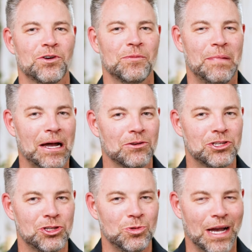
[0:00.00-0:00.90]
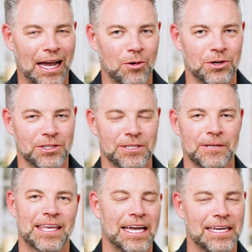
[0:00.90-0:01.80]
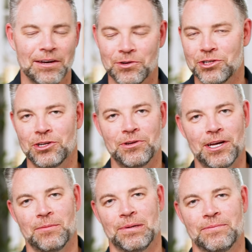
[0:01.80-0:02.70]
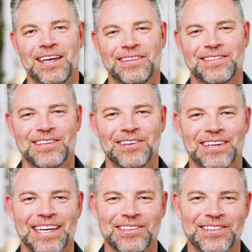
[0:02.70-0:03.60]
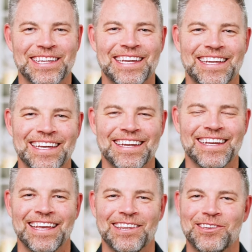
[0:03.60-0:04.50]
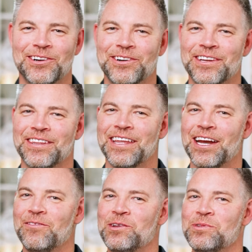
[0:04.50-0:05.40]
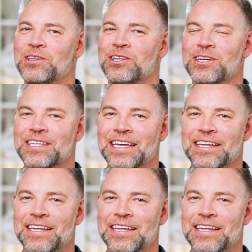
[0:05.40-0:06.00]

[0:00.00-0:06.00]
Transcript: for about 2 hours. The guy never showed up. And so guess what they did? They turned and everyone looked